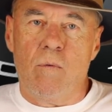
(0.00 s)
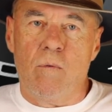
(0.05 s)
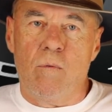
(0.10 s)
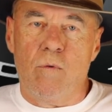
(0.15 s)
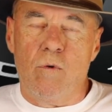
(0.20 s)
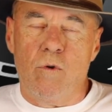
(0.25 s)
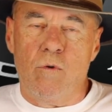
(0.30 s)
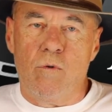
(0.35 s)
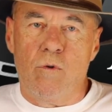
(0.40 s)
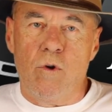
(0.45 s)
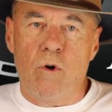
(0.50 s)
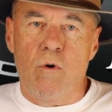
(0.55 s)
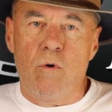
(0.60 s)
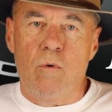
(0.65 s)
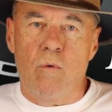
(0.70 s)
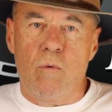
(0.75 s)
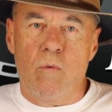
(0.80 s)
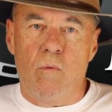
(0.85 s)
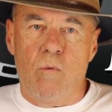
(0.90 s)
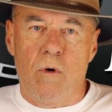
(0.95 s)
you
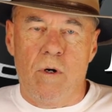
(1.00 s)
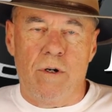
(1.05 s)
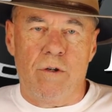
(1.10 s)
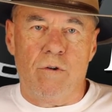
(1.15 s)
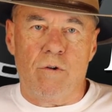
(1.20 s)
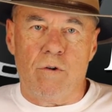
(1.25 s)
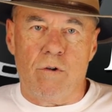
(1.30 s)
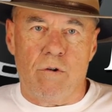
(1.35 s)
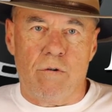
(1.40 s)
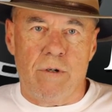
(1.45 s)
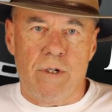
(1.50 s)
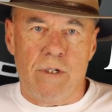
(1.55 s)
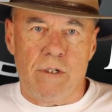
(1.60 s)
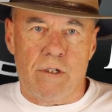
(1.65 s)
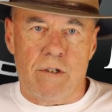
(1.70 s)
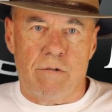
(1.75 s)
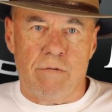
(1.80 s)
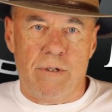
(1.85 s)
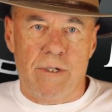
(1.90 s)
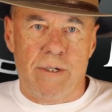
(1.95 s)
don't want your green
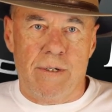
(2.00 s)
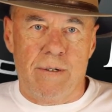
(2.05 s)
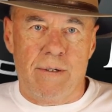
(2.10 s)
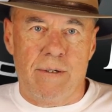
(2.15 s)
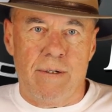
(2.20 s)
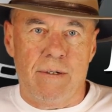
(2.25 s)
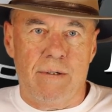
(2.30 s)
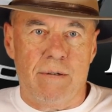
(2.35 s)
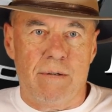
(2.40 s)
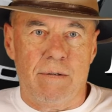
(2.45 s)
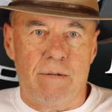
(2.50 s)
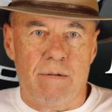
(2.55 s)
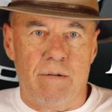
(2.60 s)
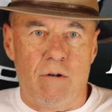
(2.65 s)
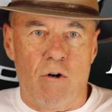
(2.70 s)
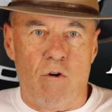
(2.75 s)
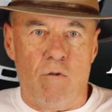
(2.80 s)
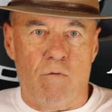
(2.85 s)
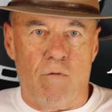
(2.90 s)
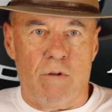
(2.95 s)
screen
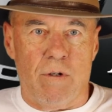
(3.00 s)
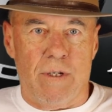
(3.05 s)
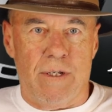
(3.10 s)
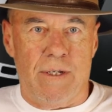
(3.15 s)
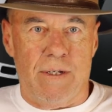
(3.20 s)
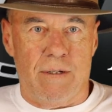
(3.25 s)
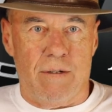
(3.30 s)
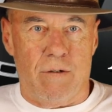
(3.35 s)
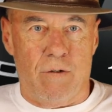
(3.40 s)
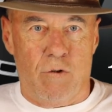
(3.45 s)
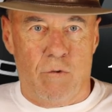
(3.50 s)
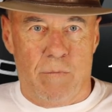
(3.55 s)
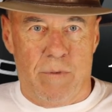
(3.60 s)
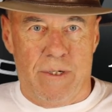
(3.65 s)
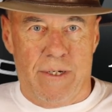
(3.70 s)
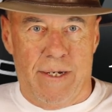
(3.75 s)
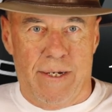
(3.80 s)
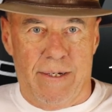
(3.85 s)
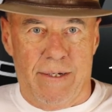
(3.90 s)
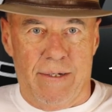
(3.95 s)
overly
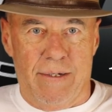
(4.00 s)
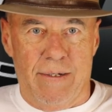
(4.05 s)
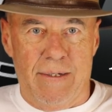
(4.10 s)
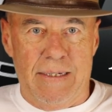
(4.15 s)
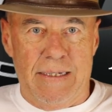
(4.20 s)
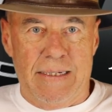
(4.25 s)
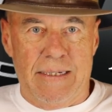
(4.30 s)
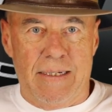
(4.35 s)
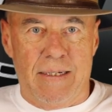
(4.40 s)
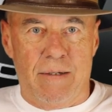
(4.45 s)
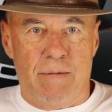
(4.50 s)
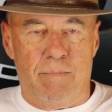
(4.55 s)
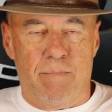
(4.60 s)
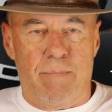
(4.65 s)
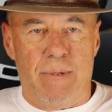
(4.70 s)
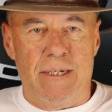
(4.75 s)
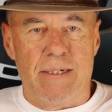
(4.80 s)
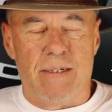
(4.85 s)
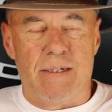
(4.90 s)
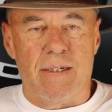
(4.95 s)
illuminated.
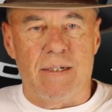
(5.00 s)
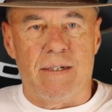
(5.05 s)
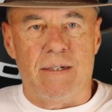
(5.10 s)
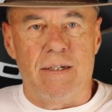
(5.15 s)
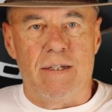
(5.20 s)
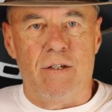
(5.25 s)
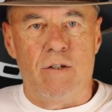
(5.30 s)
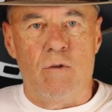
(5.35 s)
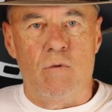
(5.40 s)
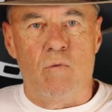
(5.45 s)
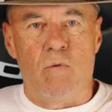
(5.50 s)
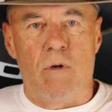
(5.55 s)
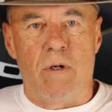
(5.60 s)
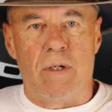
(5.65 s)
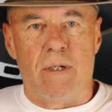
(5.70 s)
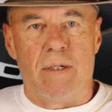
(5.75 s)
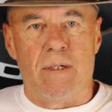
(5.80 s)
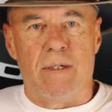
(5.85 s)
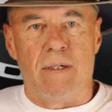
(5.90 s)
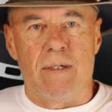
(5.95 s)
Basically, you
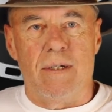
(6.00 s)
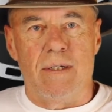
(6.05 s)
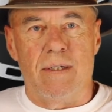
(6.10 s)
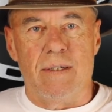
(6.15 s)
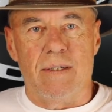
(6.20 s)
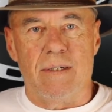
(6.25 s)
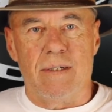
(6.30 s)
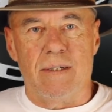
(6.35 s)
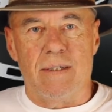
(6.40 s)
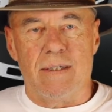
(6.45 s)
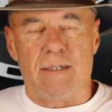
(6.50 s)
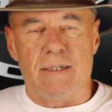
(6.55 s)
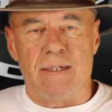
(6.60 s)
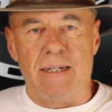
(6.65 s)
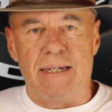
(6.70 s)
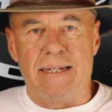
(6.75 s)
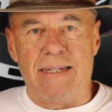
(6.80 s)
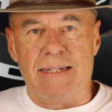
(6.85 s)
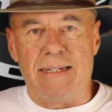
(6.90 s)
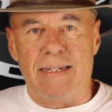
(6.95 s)
want it
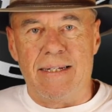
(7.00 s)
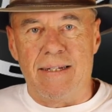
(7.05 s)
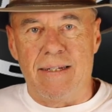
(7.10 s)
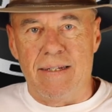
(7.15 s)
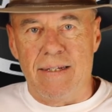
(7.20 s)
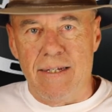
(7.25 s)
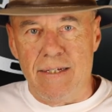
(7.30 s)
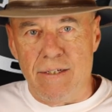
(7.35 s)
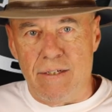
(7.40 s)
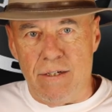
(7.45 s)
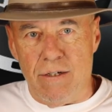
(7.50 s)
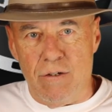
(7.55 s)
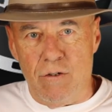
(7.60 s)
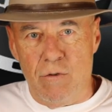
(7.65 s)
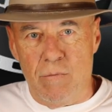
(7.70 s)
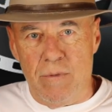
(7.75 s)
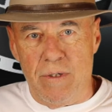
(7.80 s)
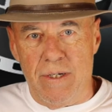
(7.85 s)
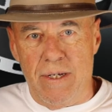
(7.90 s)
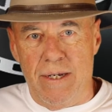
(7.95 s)
slightly less
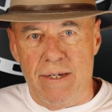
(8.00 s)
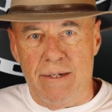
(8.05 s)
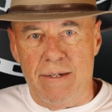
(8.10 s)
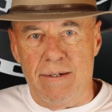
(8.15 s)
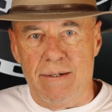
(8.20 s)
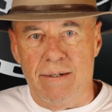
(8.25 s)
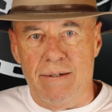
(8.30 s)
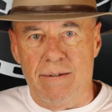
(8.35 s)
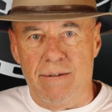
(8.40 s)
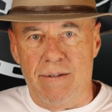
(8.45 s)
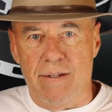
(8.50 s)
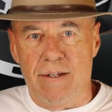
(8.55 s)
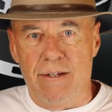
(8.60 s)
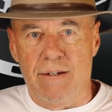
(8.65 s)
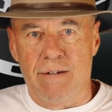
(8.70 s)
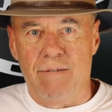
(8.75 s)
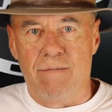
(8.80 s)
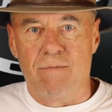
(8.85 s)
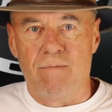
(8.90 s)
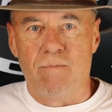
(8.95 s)
illuminated
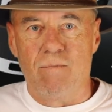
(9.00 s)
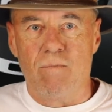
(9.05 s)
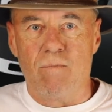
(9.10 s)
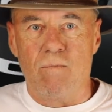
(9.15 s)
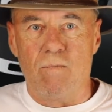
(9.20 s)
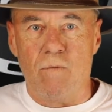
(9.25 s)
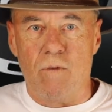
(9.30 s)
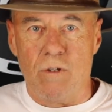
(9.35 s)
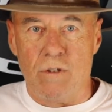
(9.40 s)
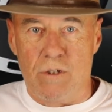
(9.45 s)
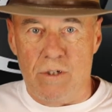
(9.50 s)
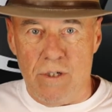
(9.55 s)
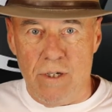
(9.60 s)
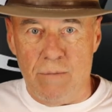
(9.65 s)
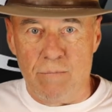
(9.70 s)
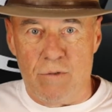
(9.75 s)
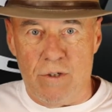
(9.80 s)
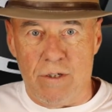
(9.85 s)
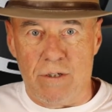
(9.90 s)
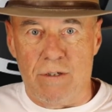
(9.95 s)
than the
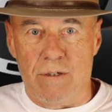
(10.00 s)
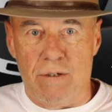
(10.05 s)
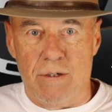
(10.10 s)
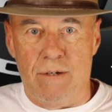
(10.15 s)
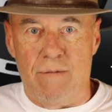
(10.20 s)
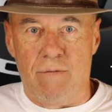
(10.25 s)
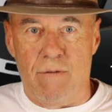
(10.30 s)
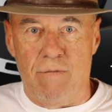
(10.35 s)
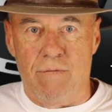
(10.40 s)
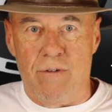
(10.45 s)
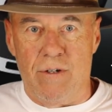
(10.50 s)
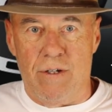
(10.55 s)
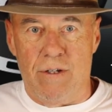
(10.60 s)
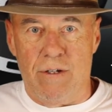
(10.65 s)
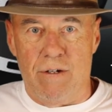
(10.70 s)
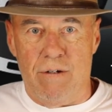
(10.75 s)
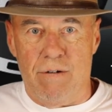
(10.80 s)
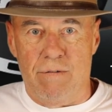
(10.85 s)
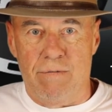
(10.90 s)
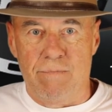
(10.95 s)
subject of the
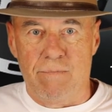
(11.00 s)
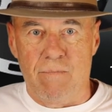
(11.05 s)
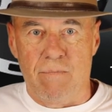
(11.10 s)
video.